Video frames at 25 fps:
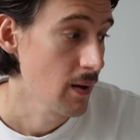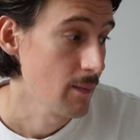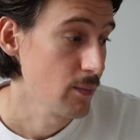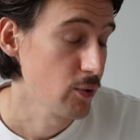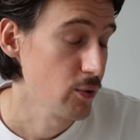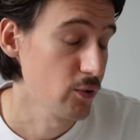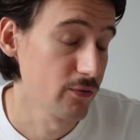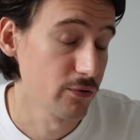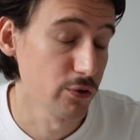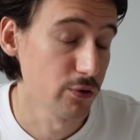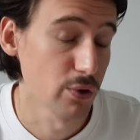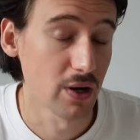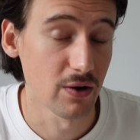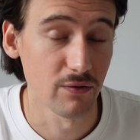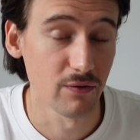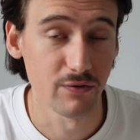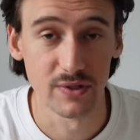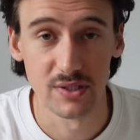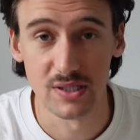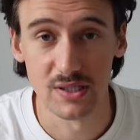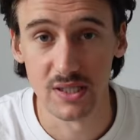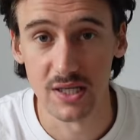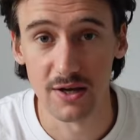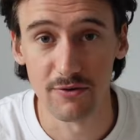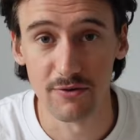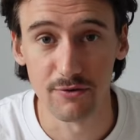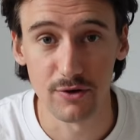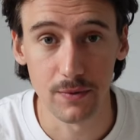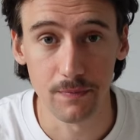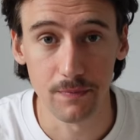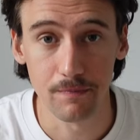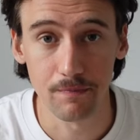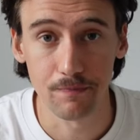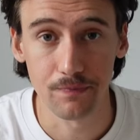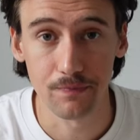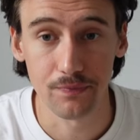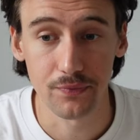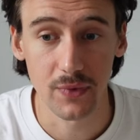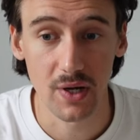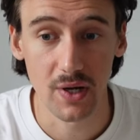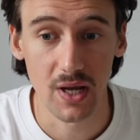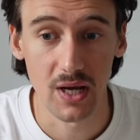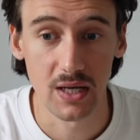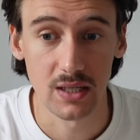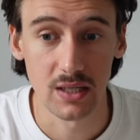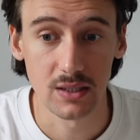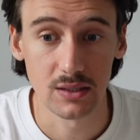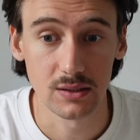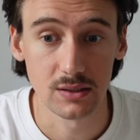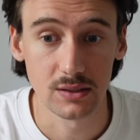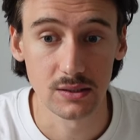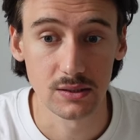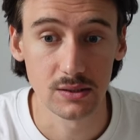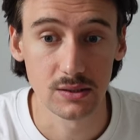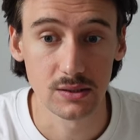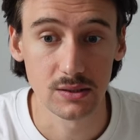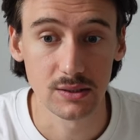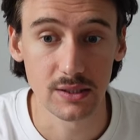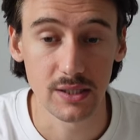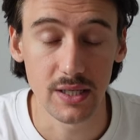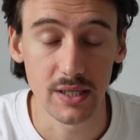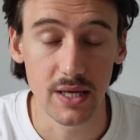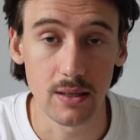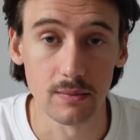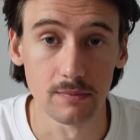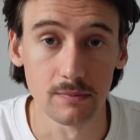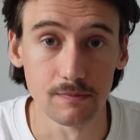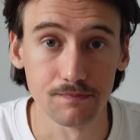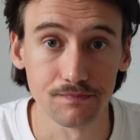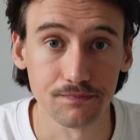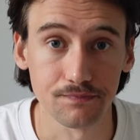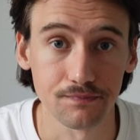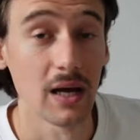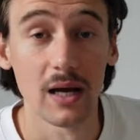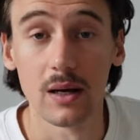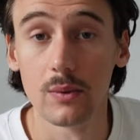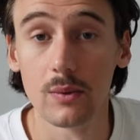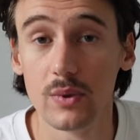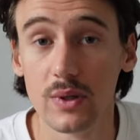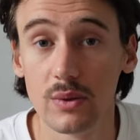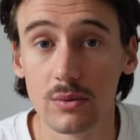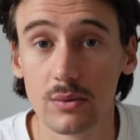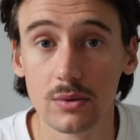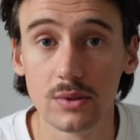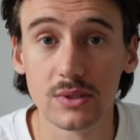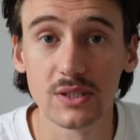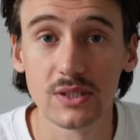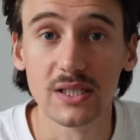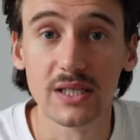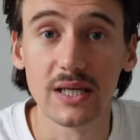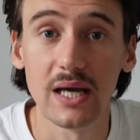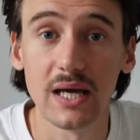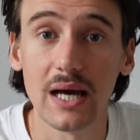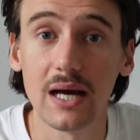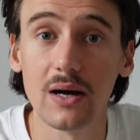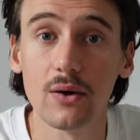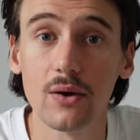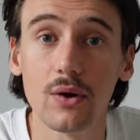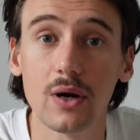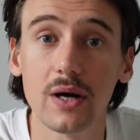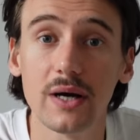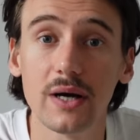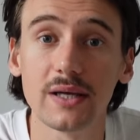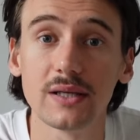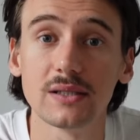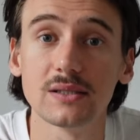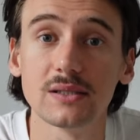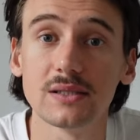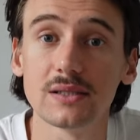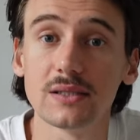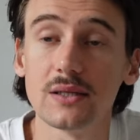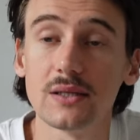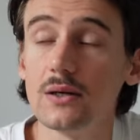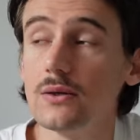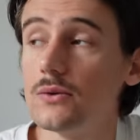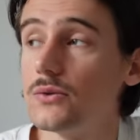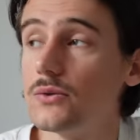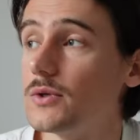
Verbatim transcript: put a few outfits together, and yeah, and we will see how I can style